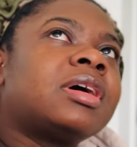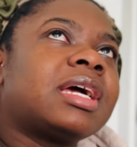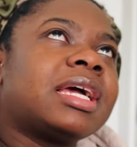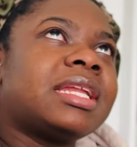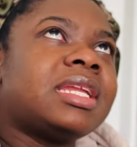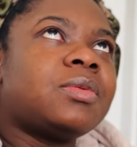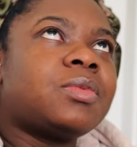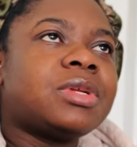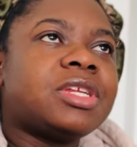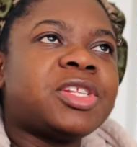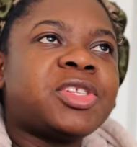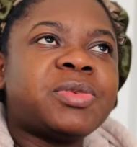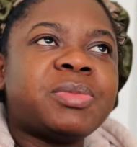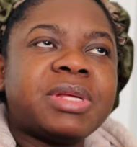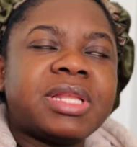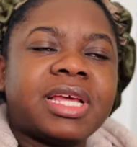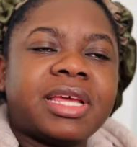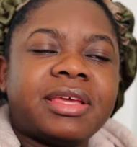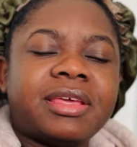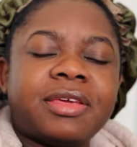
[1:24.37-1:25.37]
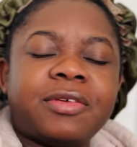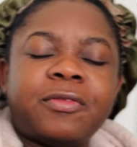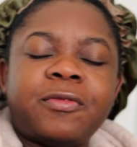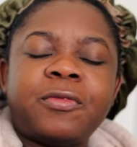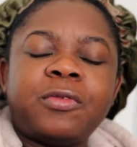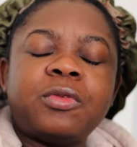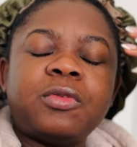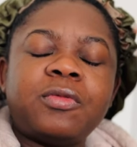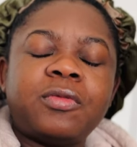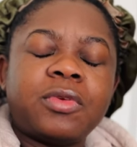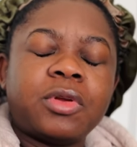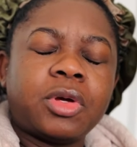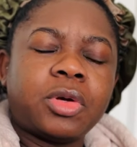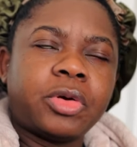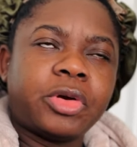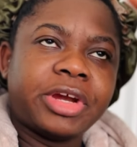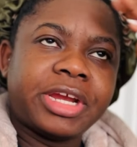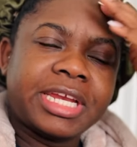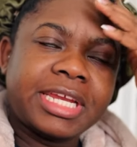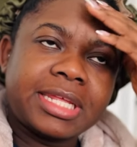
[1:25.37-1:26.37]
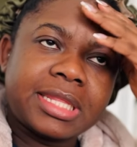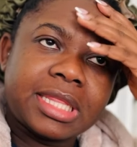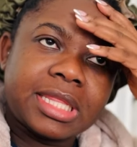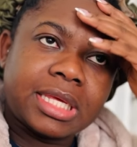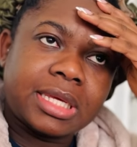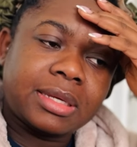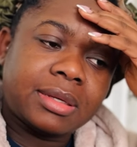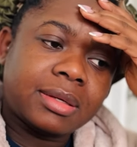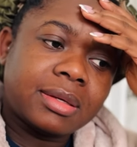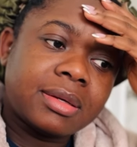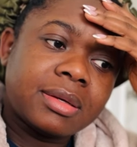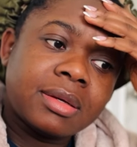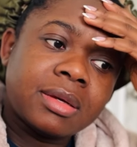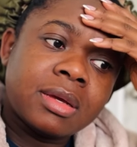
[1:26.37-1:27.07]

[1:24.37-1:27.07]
I didn't want it to be like a full vlog or anything.